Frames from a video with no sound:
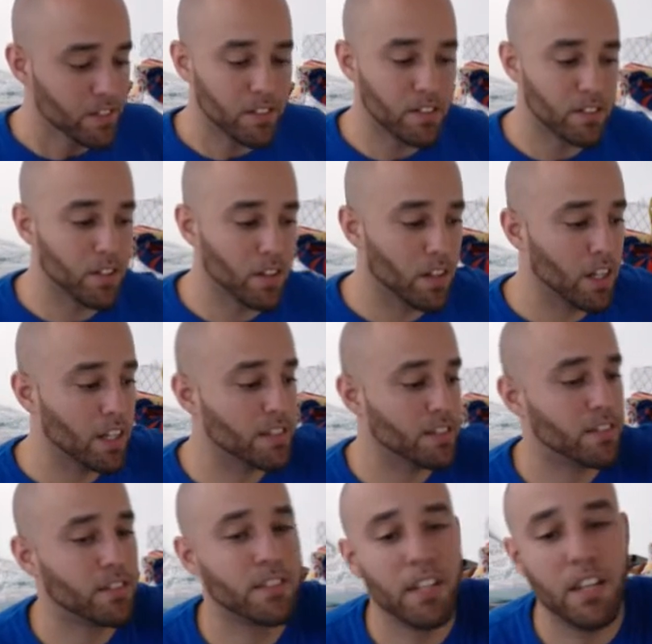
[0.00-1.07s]
So let's
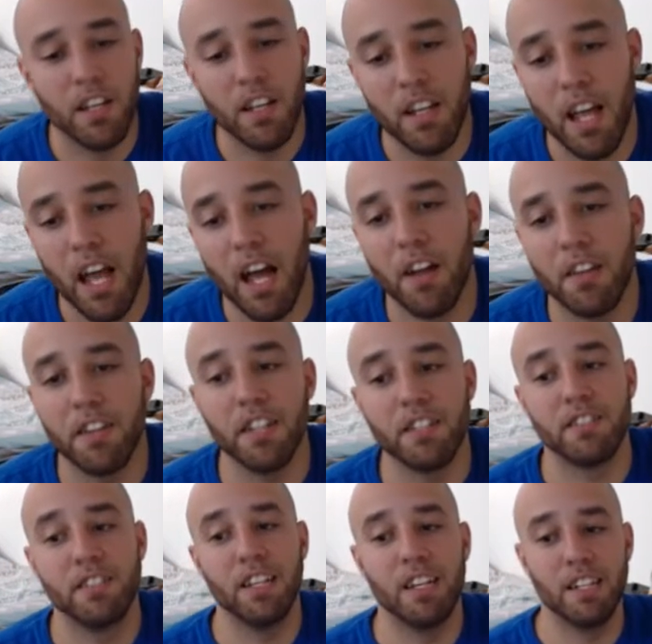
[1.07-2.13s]
see how this
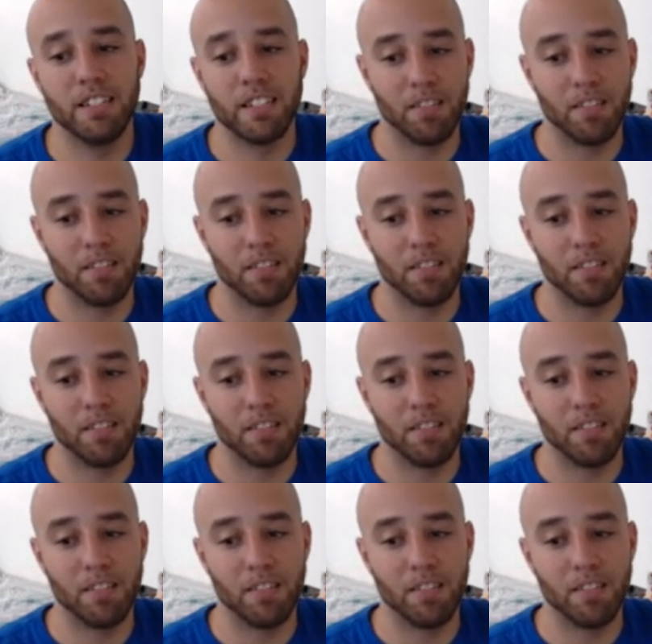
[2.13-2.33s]
does.